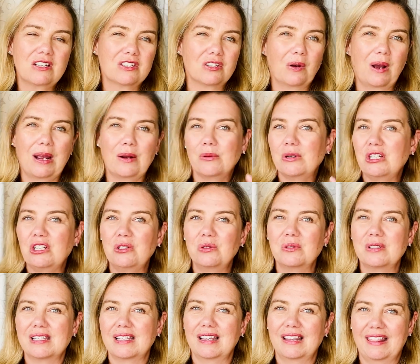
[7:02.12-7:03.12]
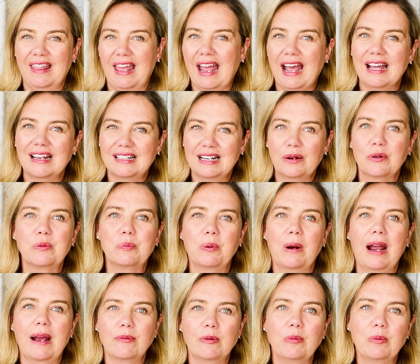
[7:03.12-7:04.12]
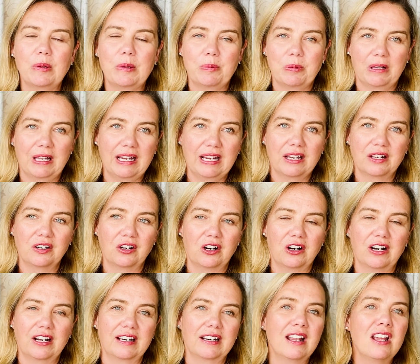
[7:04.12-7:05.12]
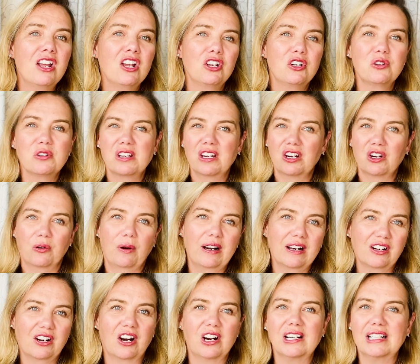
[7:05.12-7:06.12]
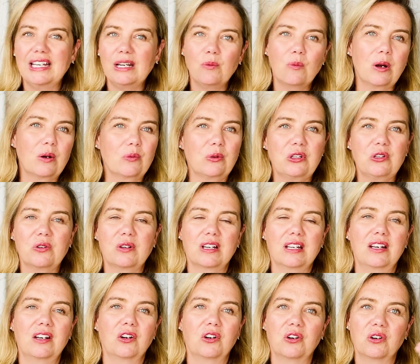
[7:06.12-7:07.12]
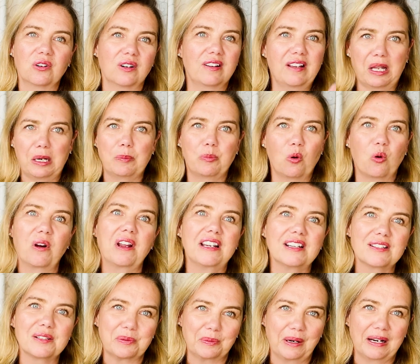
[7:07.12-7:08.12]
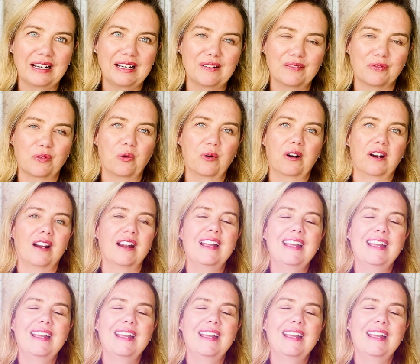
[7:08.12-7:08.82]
So I would use that. I would probably plan on using a credit card. Get one where you can earn a lot of points, right? For